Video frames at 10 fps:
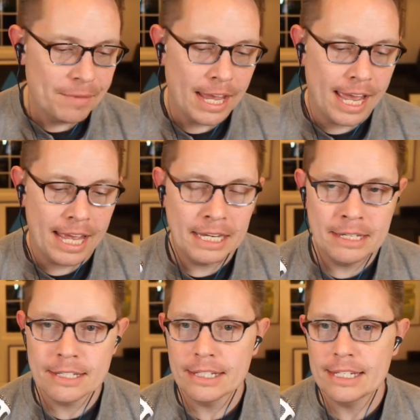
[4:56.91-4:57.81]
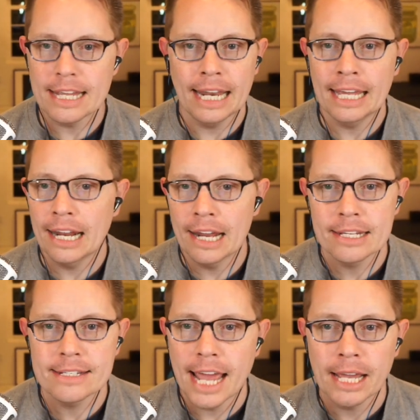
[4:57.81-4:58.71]
and setting it on a
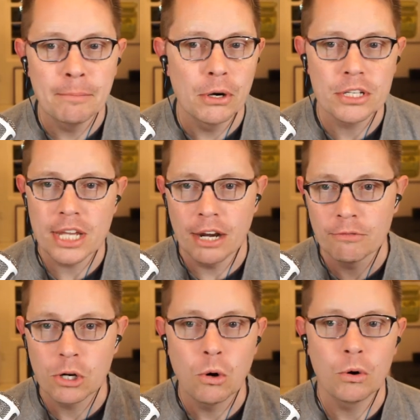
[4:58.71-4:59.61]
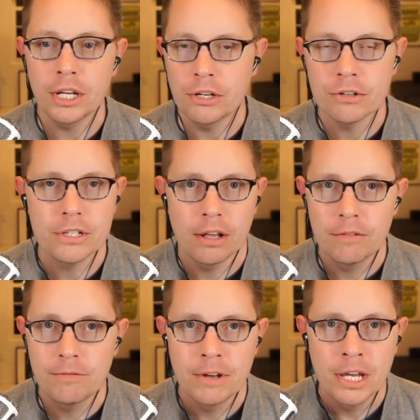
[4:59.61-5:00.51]
stack of books and recording yourself